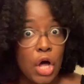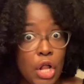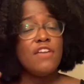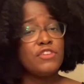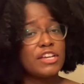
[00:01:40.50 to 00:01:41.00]

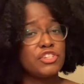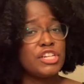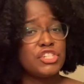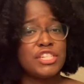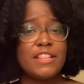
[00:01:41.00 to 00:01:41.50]
If you guys are
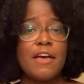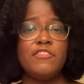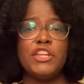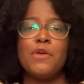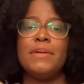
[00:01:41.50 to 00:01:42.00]
interested in that
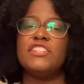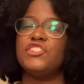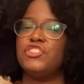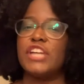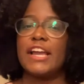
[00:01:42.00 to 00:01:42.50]
video, make
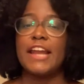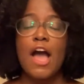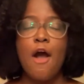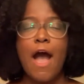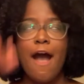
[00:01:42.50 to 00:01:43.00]
sure you check it
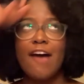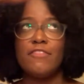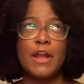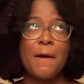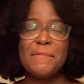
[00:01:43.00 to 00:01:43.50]
out. I'll have
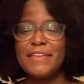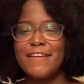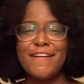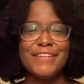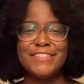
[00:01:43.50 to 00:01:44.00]
it up
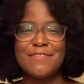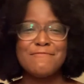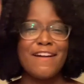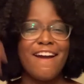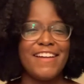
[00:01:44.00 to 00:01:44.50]
here
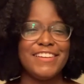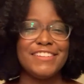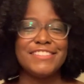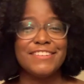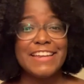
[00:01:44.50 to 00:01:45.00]
somewhere on
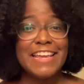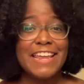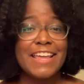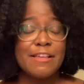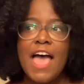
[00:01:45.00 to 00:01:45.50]
your
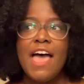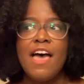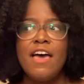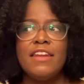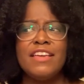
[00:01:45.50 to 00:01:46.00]
screen.
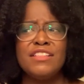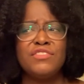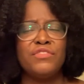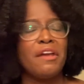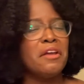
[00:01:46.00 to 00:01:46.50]
And
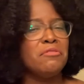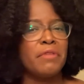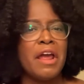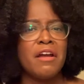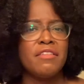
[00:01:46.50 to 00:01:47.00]
it's very
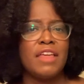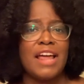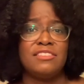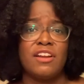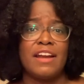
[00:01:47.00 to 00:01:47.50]
rare that
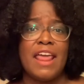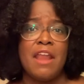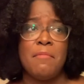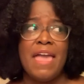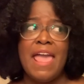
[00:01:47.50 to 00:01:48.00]
I start an
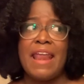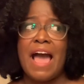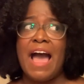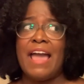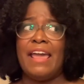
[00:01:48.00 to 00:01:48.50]
anime and
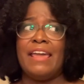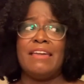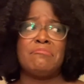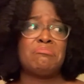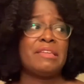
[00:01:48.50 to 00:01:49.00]

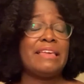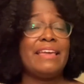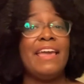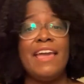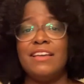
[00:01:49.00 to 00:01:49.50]
I
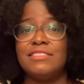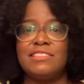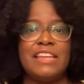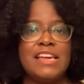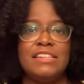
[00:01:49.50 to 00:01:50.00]
can't
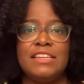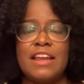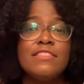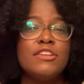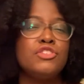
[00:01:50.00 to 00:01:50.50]
stand it.
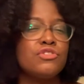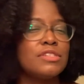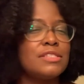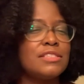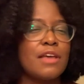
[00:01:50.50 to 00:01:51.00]
There's
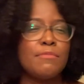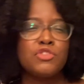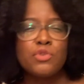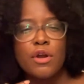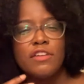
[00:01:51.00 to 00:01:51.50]
usually some
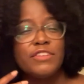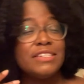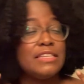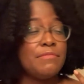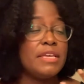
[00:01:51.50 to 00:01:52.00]
sort of
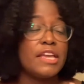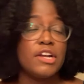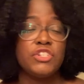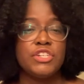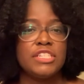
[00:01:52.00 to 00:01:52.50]
redeeming
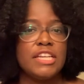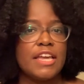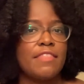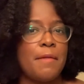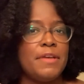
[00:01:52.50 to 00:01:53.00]

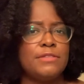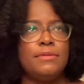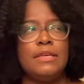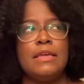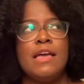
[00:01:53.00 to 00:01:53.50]
characteristic that makes
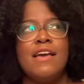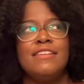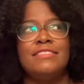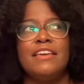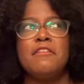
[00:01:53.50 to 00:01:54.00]
me
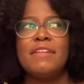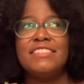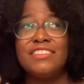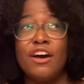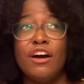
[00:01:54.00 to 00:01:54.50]
say to
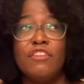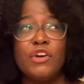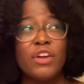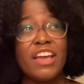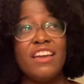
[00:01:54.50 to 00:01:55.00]
myself,
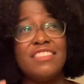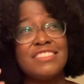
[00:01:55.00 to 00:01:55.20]
okay, this